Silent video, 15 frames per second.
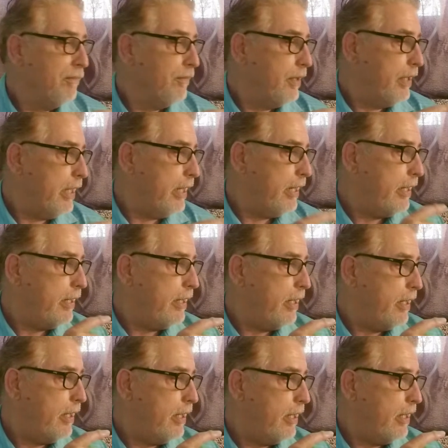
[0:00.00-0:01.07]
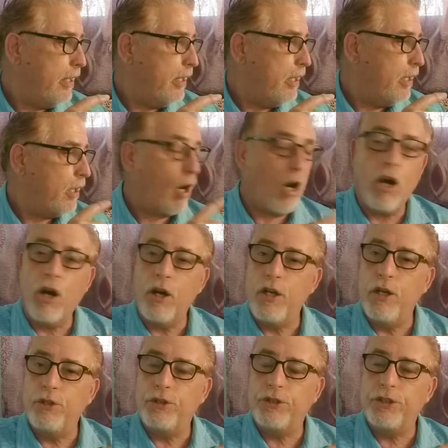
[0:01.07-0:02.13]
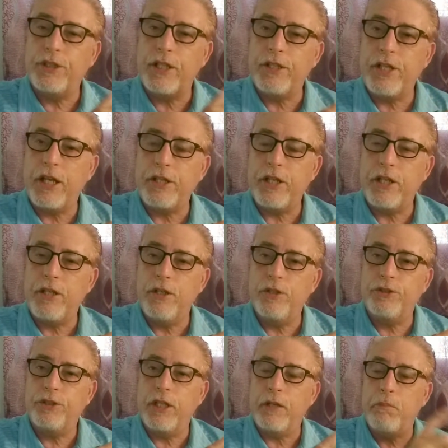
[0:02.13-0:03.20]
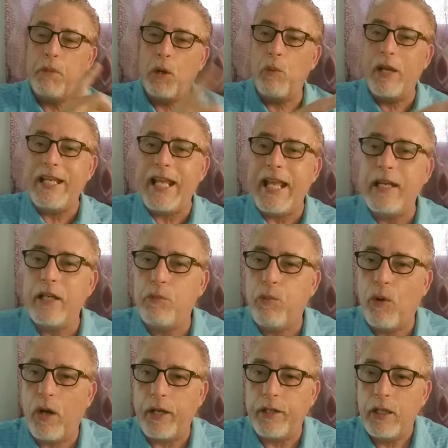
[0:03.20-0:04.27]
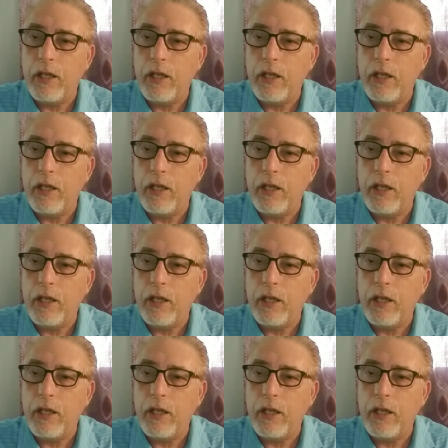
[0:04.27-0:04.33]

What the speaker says: And RR uses it, Cheche uses it, but we needed one.